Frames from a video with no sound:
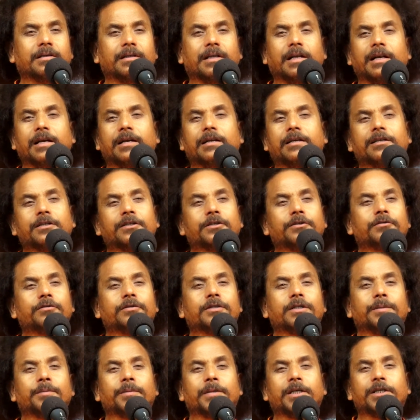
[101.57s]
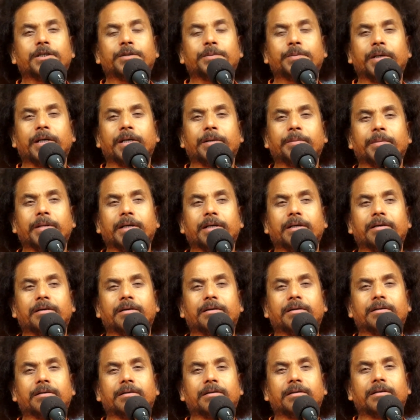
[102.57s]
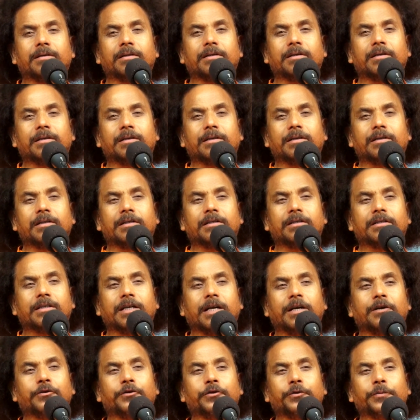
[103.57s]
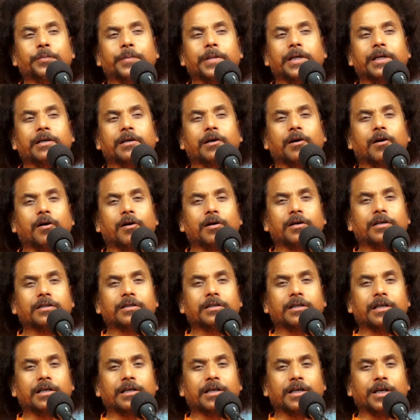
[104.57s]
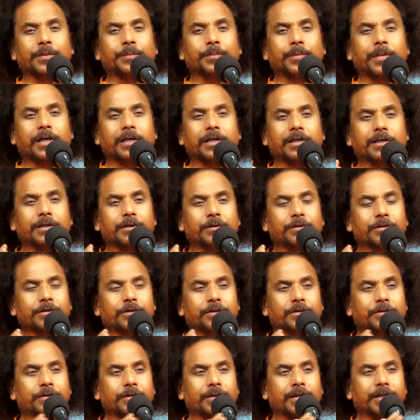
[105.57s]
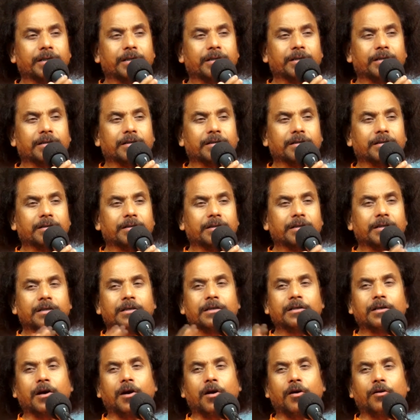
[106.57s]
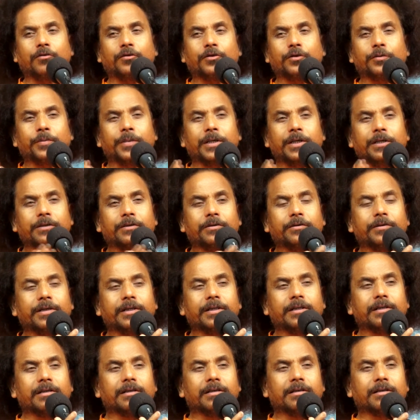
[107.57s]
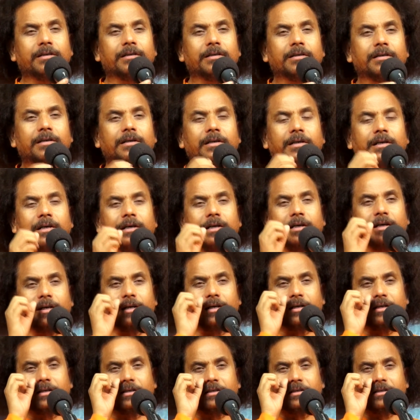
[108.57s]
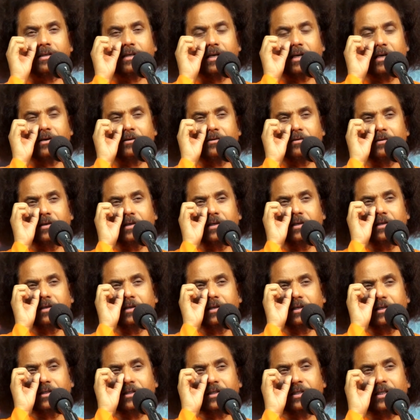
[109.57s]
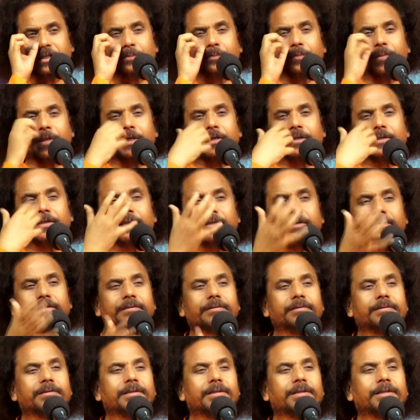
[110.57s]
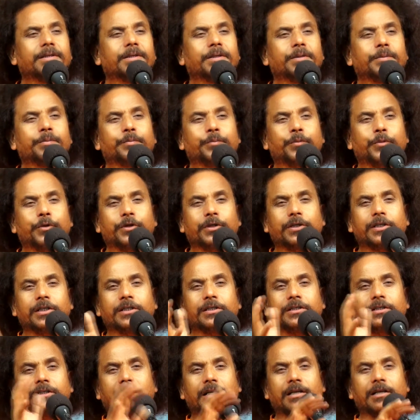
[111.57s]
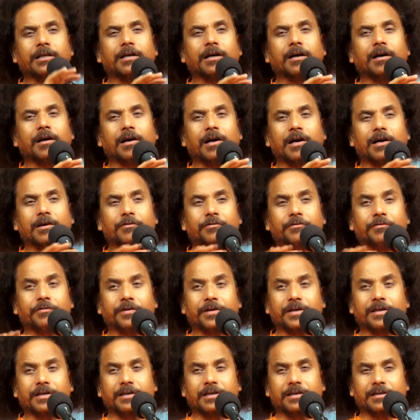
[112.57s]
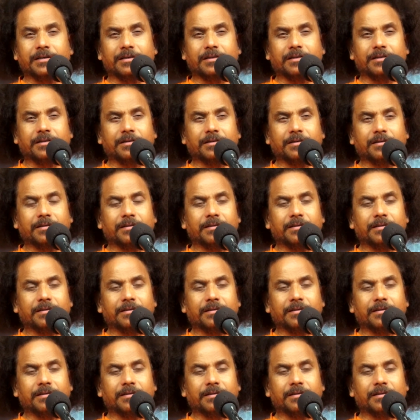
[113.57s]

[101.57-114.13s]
Then let us do some experiment. Try to bring all silica molecules together. How to bring together? Let us try to increase temperature. Put the silica on furnace.